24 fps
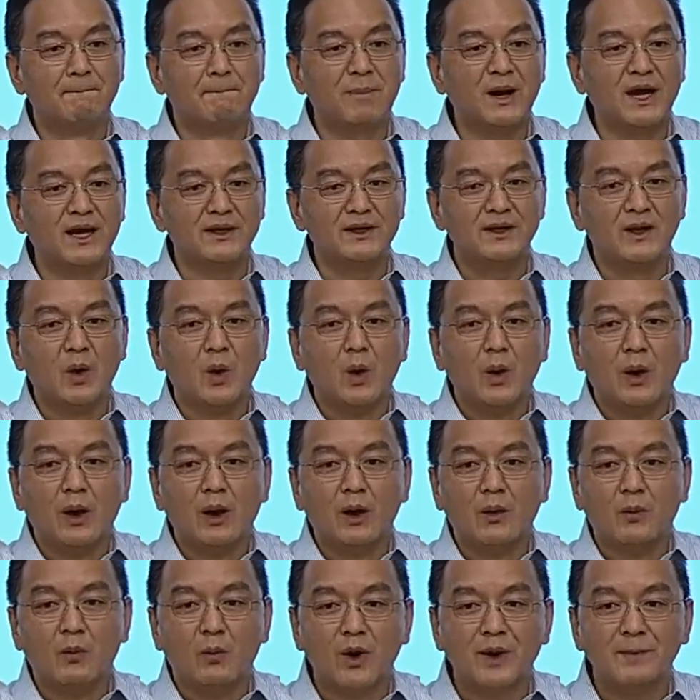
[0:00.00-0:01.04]
But
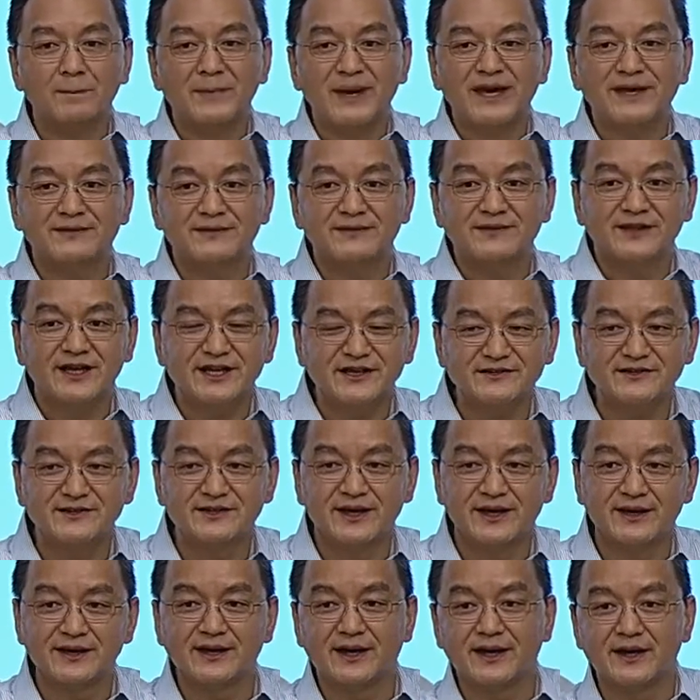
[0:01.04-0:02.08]
what made this
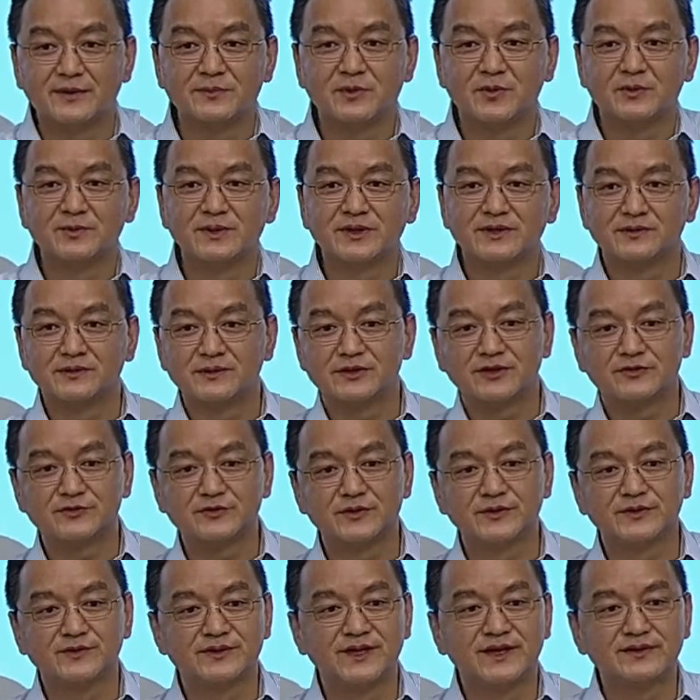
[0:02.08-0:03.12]
A I booming
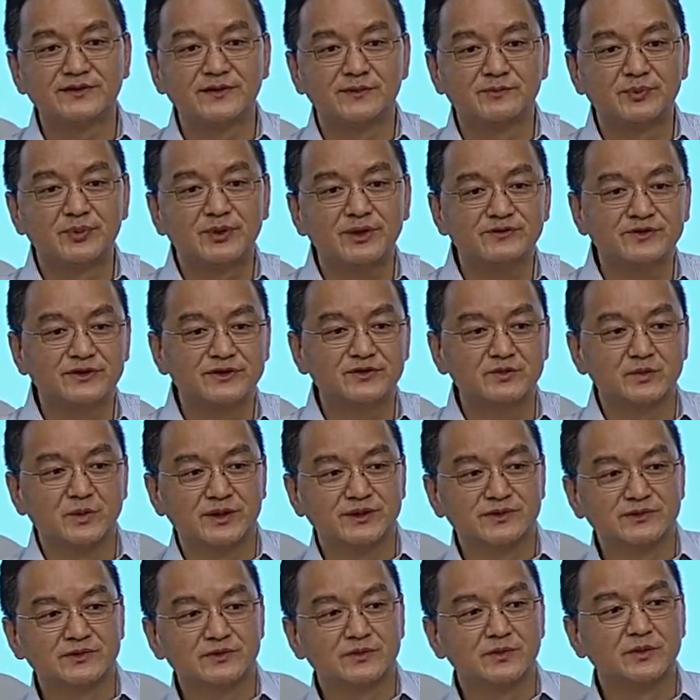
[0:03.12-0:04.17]
different than the previous
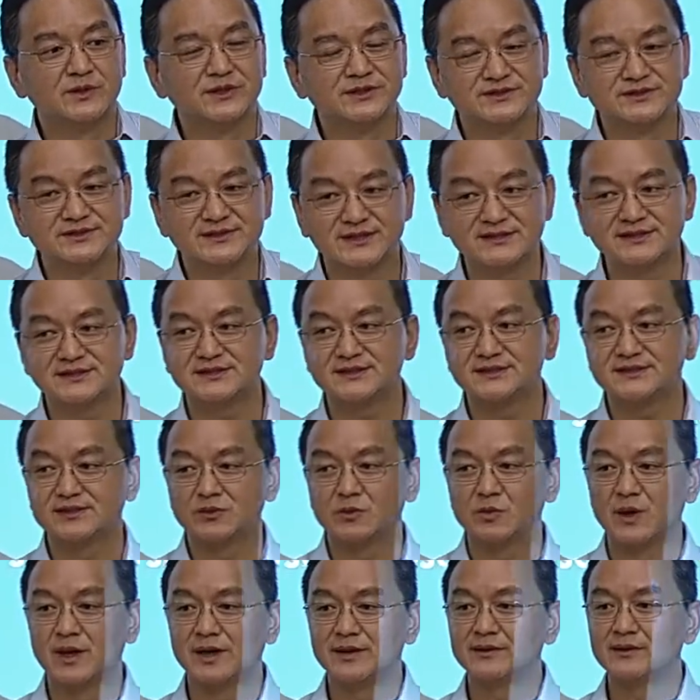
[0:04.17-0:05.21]
ones was this is the
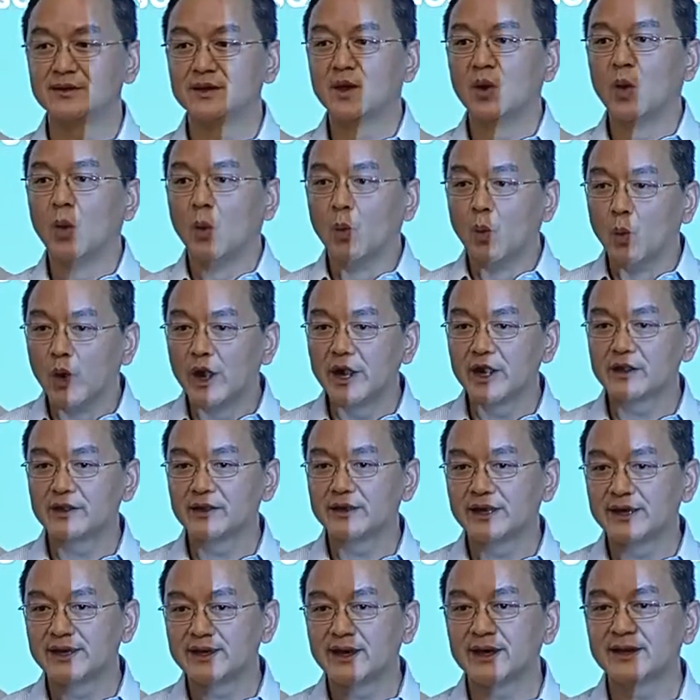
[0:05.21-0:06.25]
one where
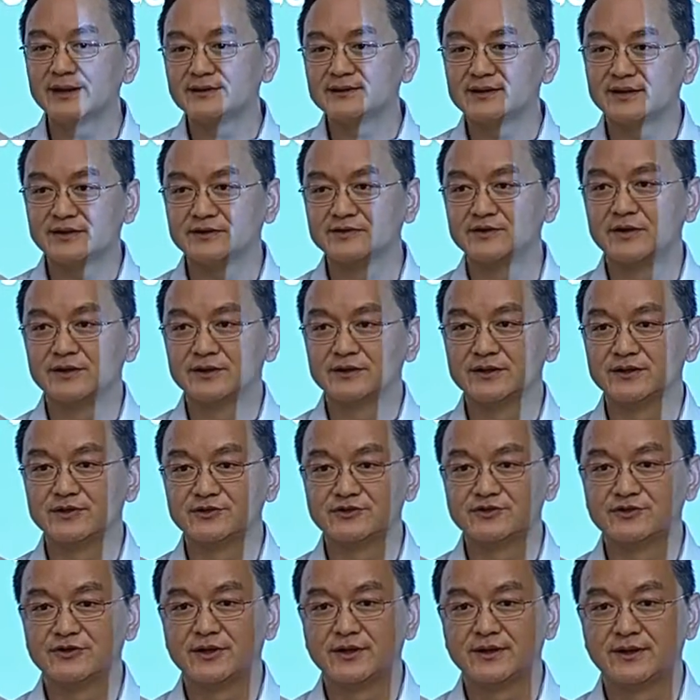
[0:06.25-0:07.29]
A I
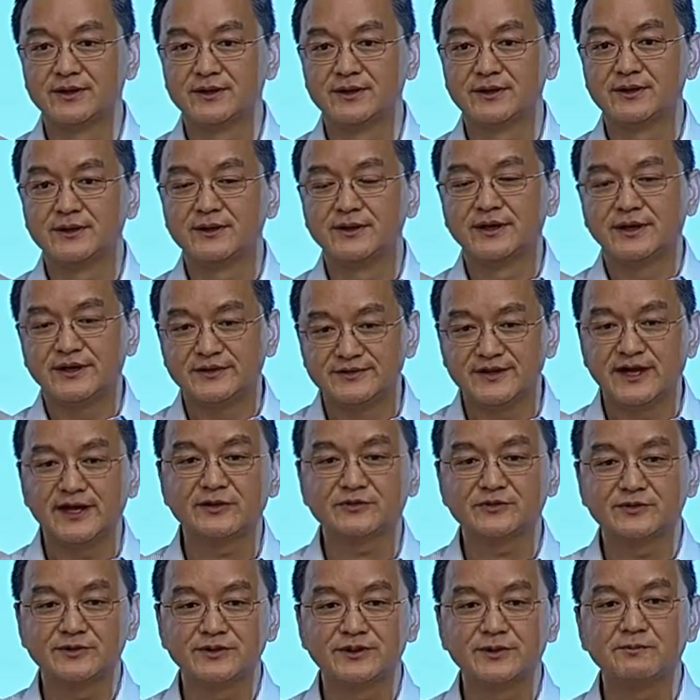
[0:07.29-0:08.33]
technology is
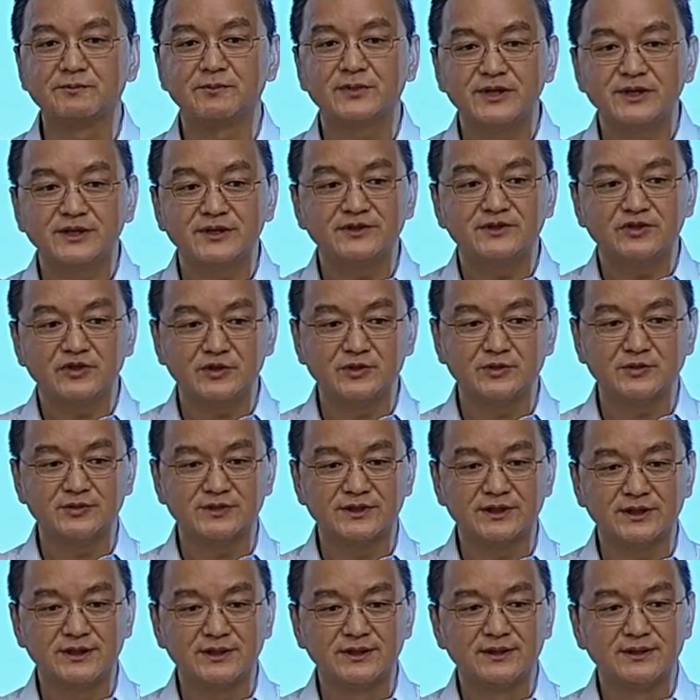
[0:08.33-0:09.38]
actually being
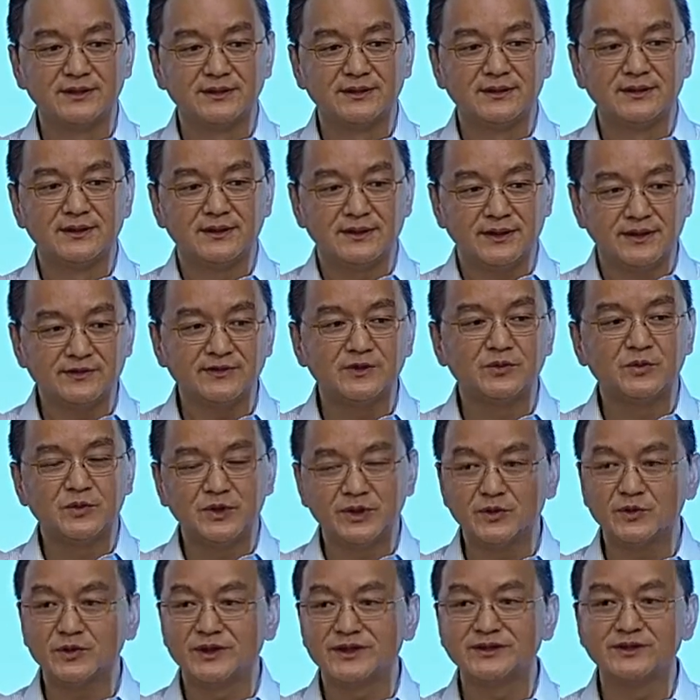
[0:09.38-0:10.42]
used in the
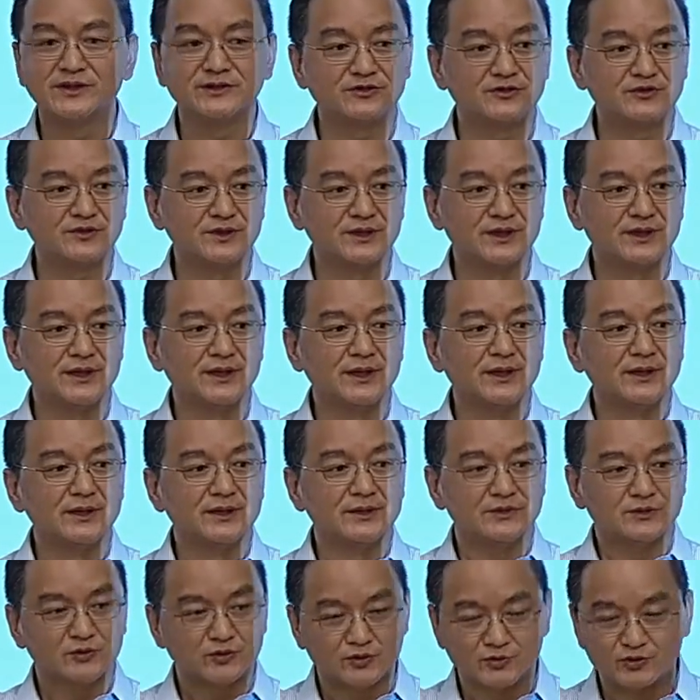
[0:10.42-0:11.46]
real industry
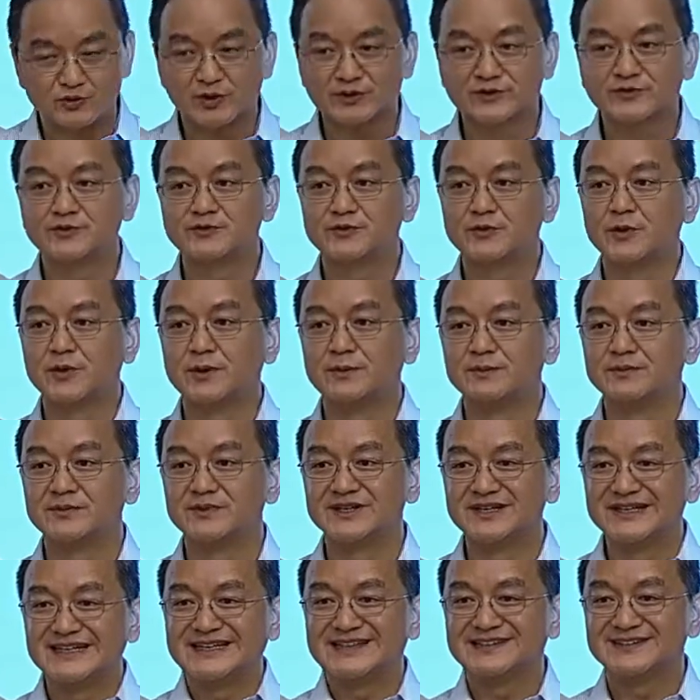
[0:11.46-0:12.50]
to transform
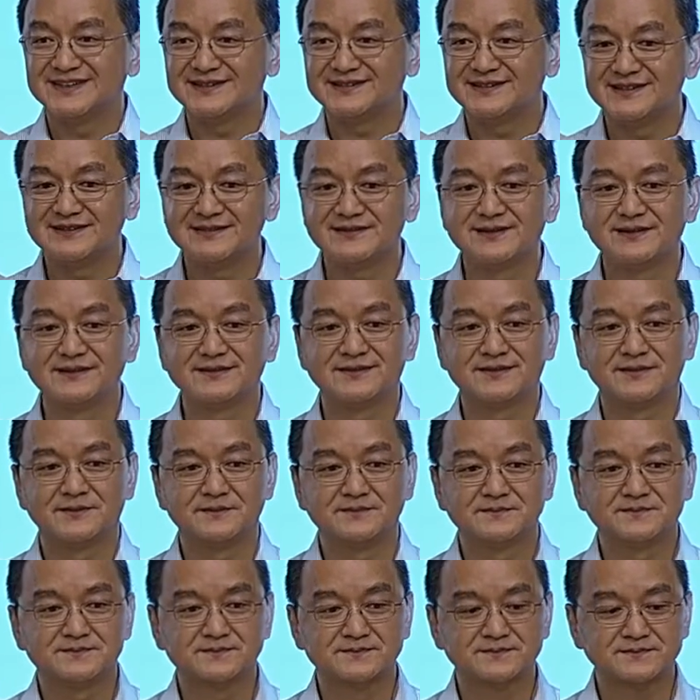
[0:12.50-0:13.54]
the existing system.